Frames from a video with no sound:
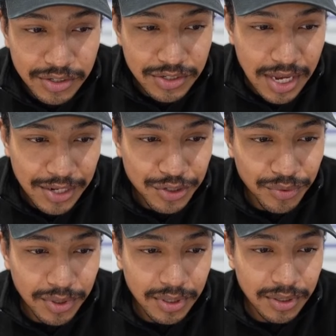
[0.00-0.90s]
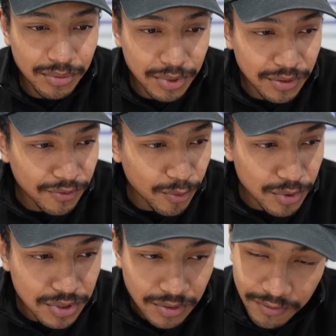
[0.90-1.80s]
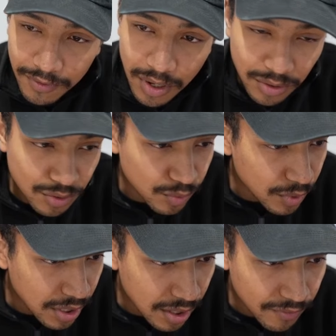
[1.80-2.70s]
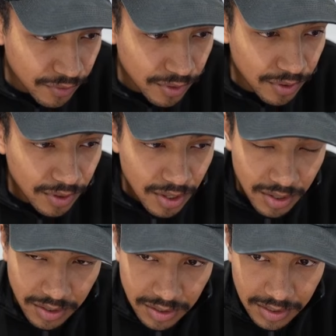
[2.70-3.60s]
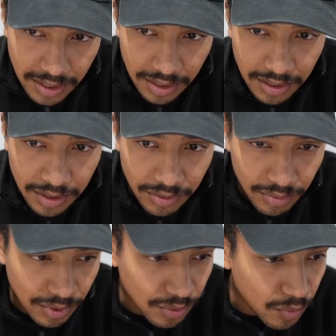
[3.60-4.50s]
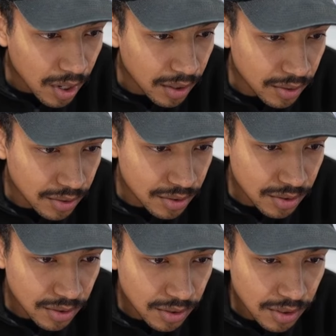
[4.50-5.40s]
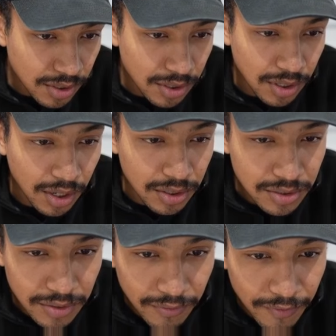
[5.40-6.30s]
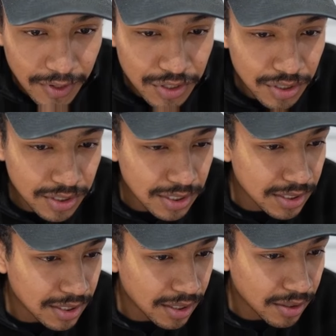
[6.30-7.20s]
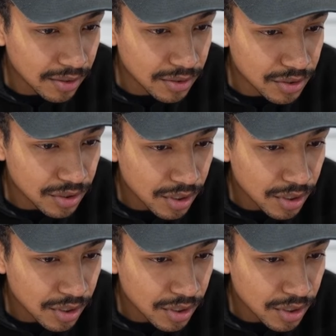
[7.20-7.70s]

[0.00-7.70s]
saturated, reinforced. It follows whatever the deck requires. Custom fascia details,